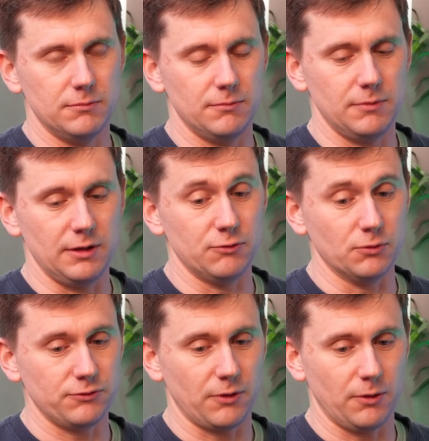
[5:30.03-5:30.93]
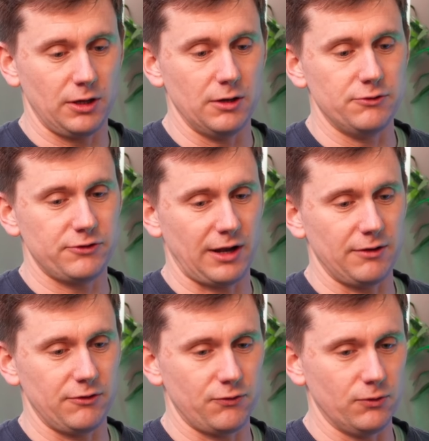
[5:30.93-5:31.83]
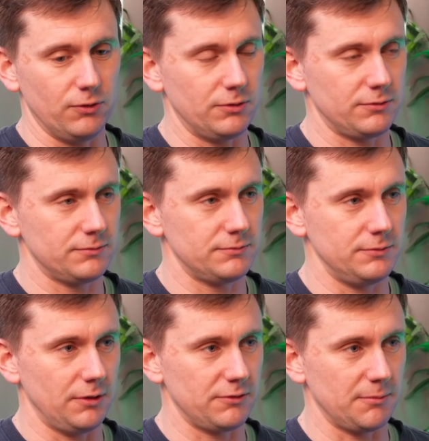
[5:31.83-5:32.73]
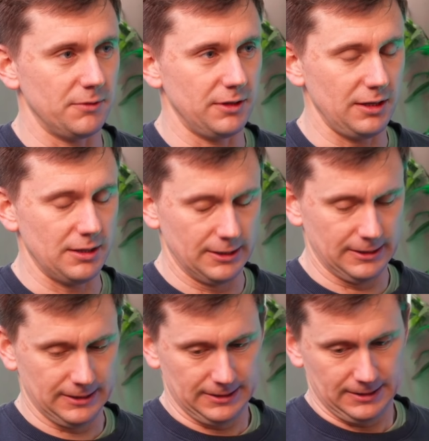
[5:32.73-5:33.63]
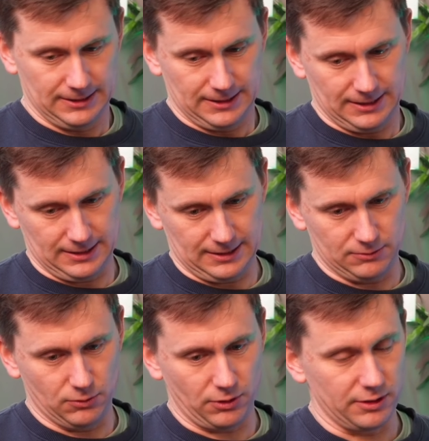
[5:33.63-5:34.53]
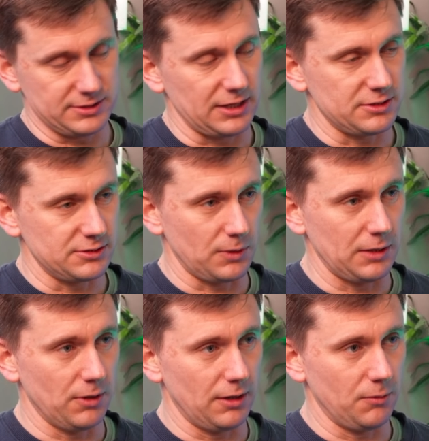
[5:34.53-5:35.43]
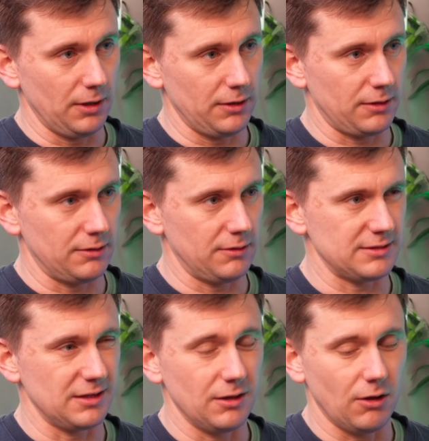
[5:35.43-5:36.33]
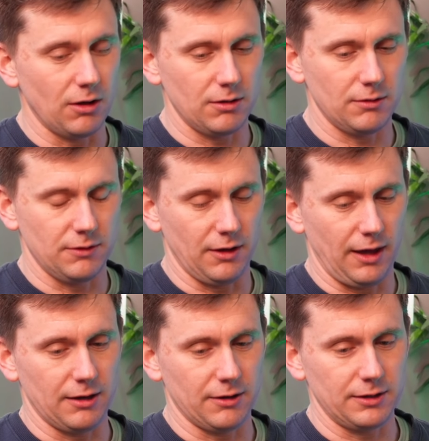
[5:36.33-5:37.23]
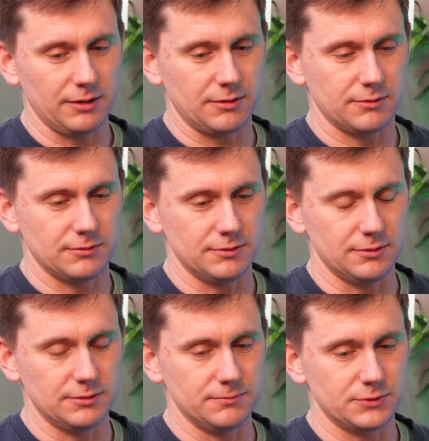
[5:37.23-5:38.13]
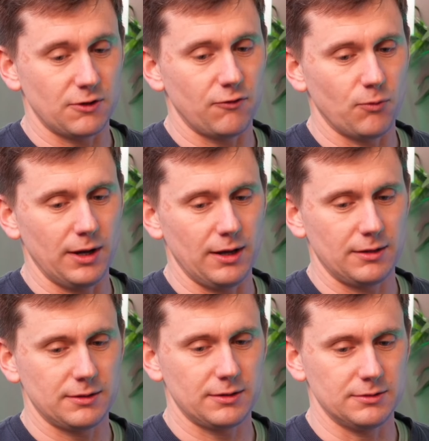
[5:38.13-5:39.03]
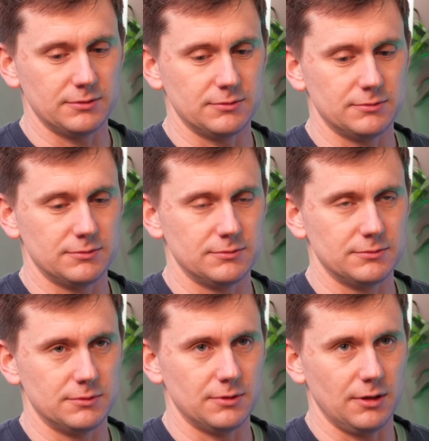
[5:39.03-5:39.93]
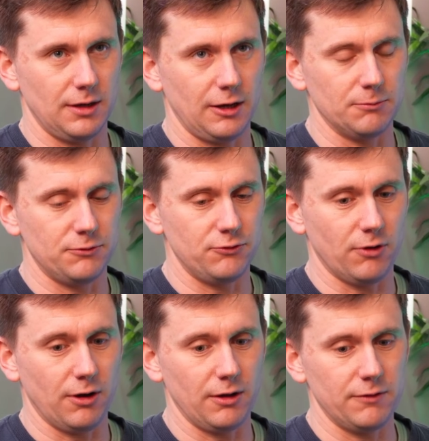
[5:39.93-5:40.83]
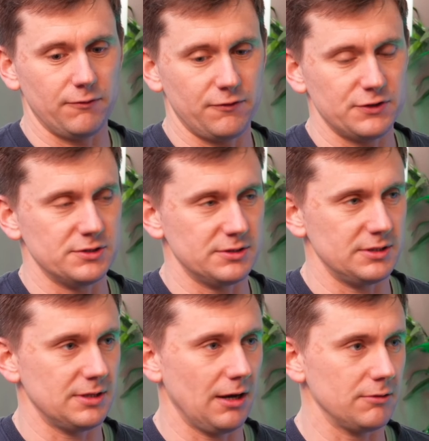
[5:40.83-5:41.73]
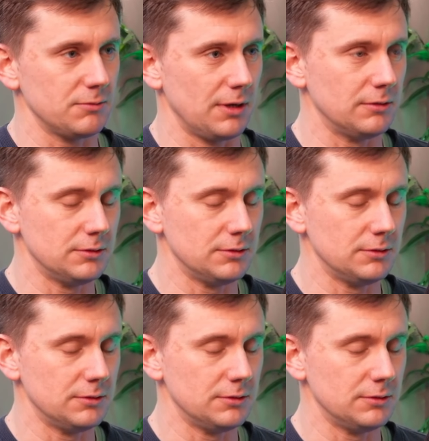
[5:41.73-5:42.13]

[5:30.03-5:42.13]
is also a huge challenge for some of the organizations we work with. And there's a lot that AI software can help to drive efficiencies there as well.